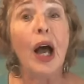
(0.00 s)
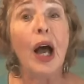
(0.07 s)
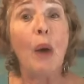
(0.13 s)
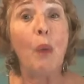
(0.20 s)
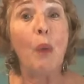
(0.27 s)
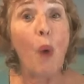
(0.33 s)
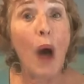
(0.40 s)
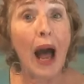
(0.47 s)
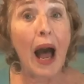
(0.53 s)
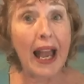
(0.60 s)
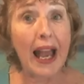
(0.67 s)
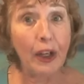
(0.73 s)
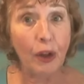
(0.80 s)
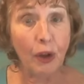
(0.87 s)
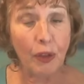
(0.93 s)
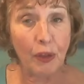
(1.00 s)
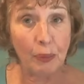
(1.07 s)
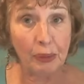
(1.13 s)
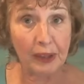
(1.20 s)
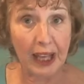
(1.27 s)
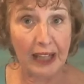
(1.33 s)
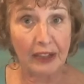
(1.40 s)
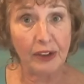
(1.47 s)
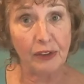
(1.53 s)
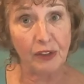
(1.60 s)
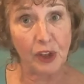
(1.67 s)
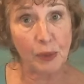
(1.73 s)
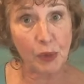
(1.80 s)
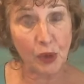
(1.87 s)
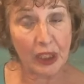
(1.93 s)
while the planet of
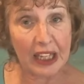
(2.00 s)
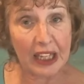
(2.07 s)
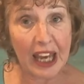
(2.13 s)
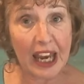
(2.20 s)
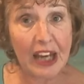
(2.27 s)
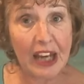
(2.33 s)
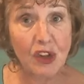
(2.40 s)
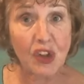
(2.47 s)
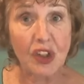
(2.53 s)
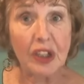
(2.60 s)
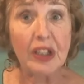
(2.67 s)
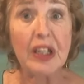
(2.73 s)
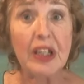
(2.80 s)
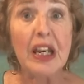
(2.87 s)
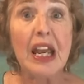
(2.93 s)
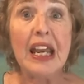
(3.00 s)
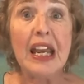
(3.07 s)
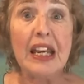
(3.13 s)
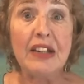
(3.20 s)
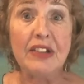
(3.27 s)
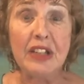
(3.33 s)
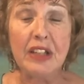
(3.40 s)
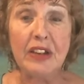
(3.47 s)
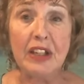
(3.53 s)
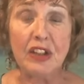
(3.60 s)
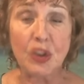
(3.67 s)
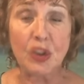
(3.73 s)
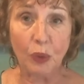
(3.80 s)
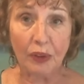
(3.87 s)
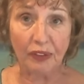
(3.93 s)
communication is in
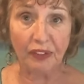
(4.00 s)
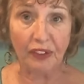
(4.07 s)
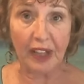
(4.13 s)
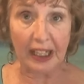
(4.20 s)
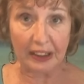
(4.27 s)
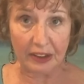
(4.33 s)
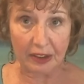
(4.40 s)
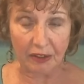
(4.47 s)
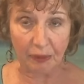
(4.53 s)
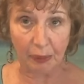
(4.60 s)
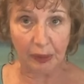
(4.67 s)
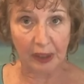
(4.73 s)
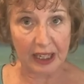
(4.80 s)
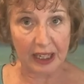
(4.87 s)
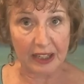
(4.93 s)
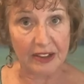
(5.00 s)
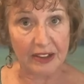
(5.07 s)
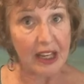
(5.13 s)
this reflective place,